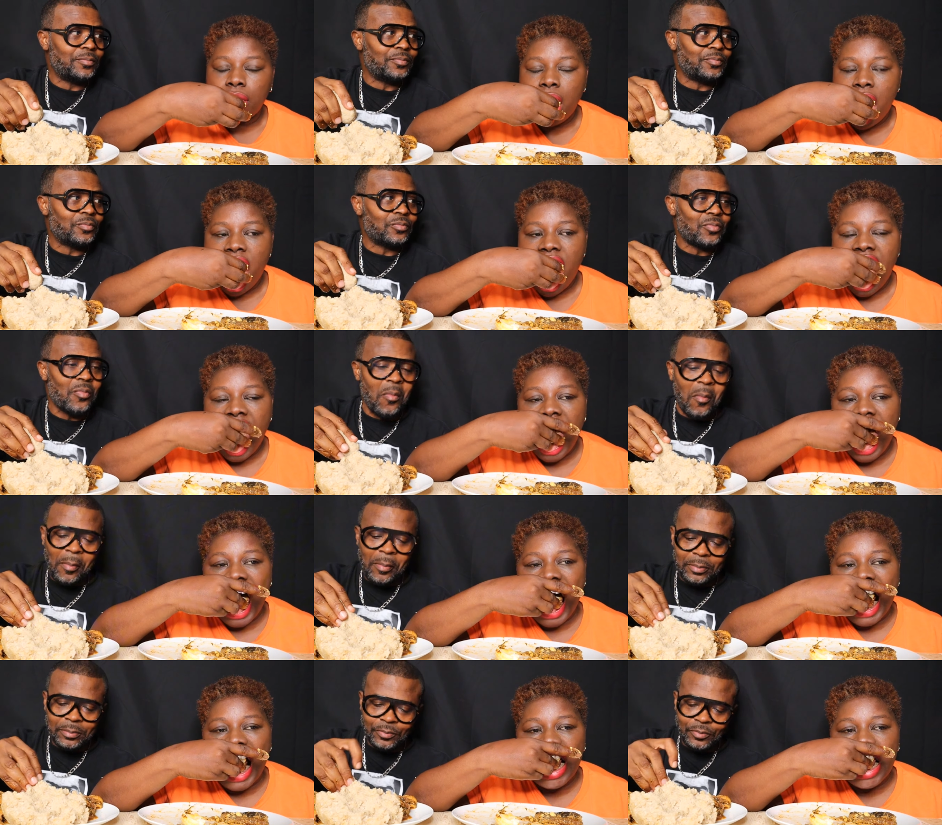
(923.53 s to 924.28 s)

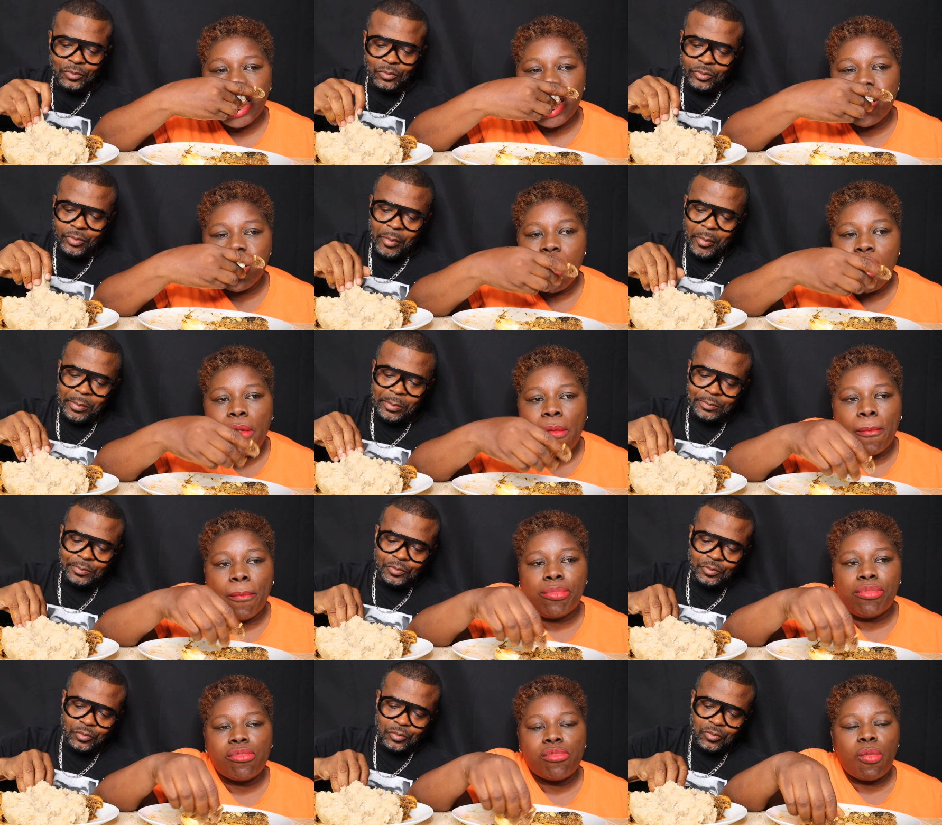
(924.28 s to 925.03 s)

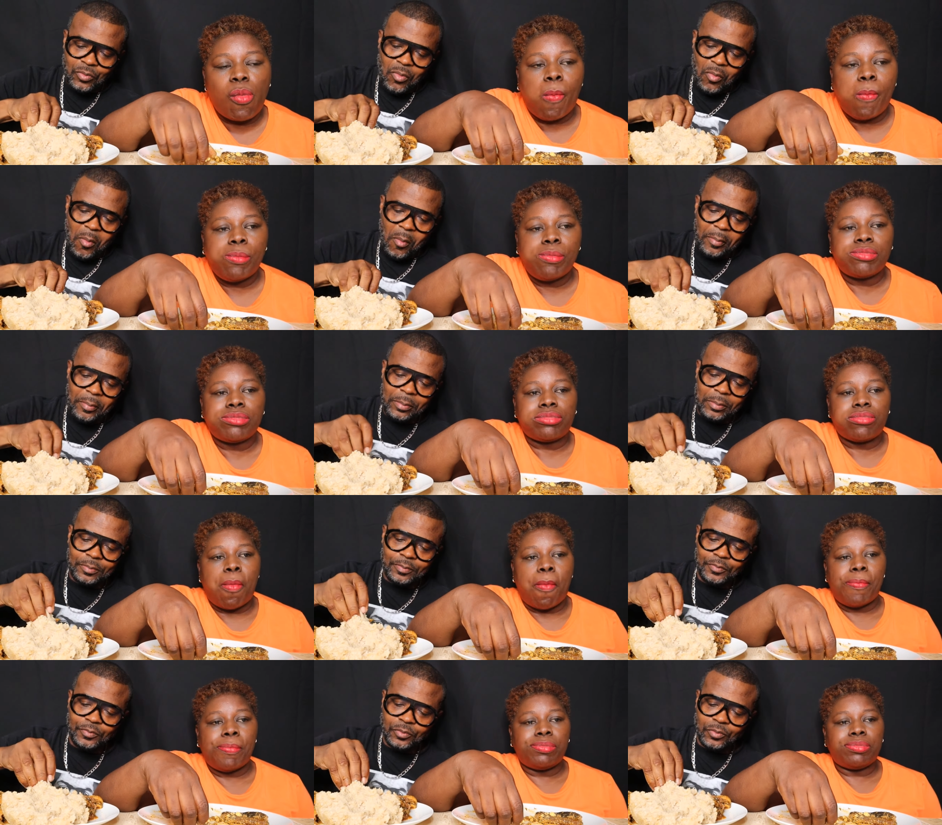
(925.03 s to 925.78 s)

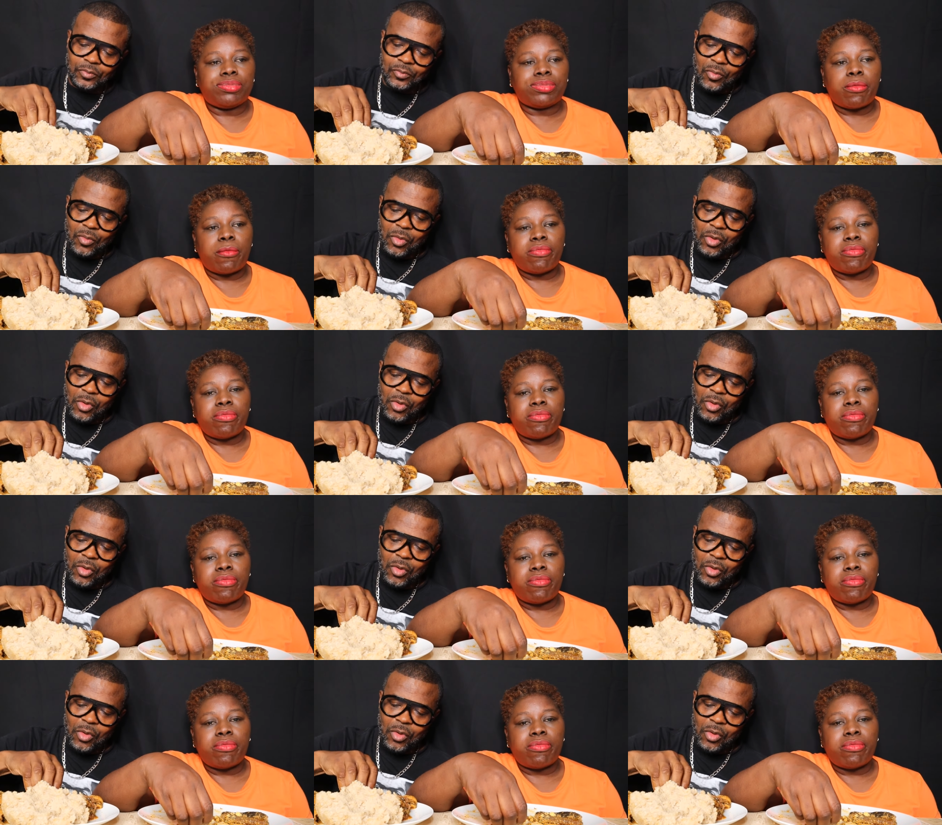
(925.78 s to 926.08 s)
[no speech]